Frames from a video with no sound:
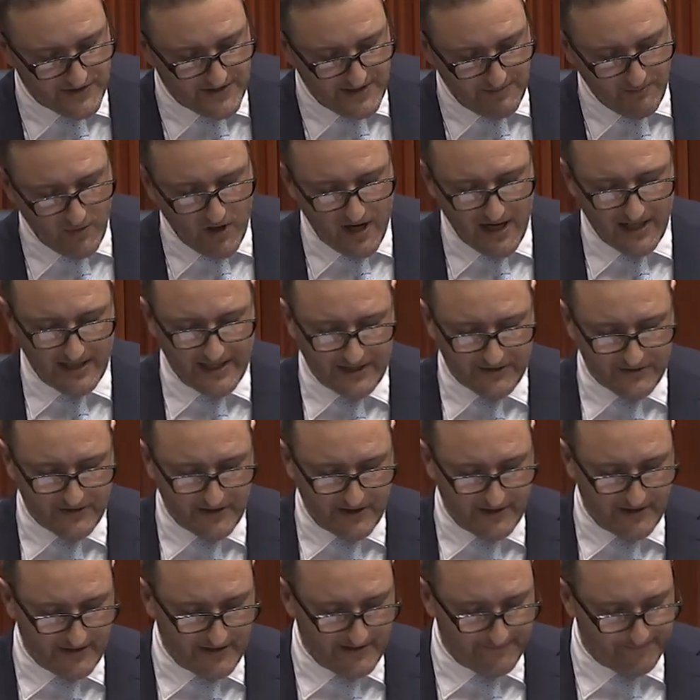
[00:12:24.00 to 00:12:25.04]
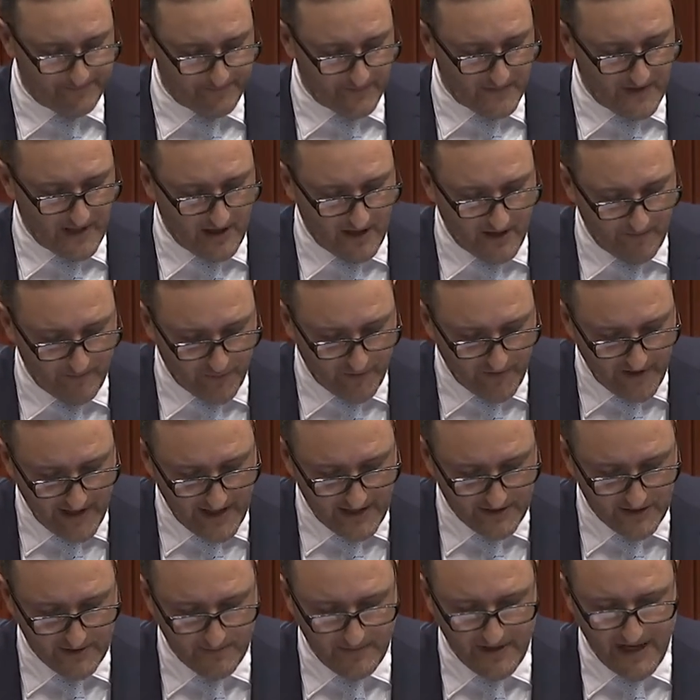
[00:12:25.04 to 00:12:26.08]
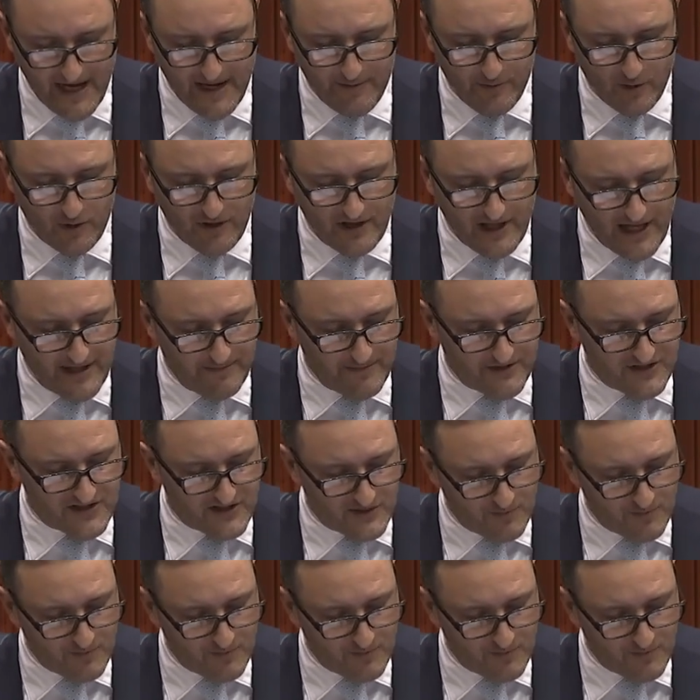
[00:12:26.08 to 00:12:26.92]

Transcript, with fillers: was in my electorate, I'm proud to be able to claim a